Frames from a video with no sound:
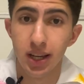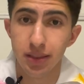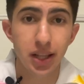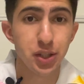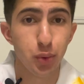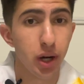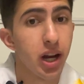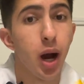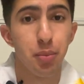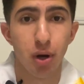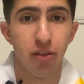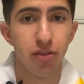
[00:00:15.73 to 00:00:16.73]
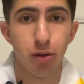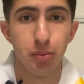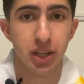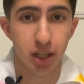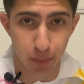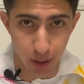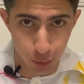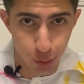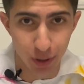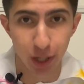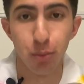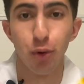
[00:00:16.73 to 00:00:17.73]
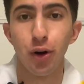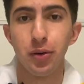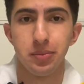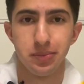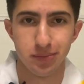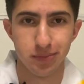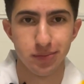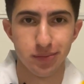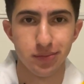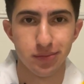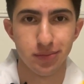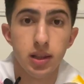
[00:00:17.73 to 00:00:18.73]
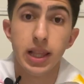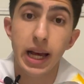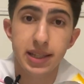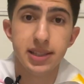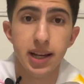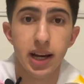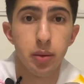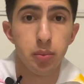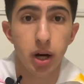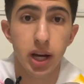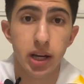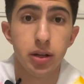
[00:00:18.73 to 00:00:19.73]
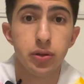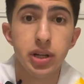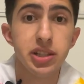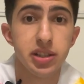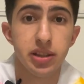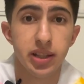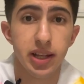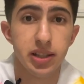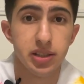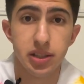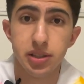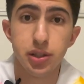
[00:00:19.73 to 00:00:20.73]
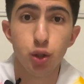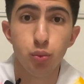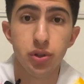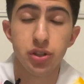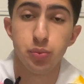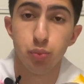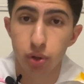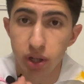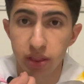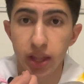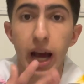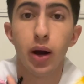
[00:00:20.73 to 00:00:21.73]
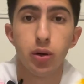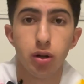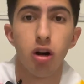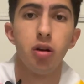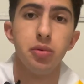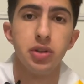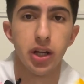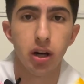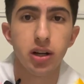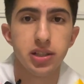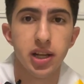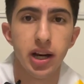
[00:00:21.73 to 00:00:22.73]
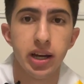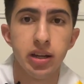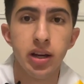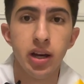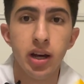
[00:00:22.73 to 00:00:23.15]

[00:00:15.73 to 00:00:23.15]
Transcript: That's why I'm not filming in my room anymore. Last time, I had reasoned that since humans breathe out carbon dioxide,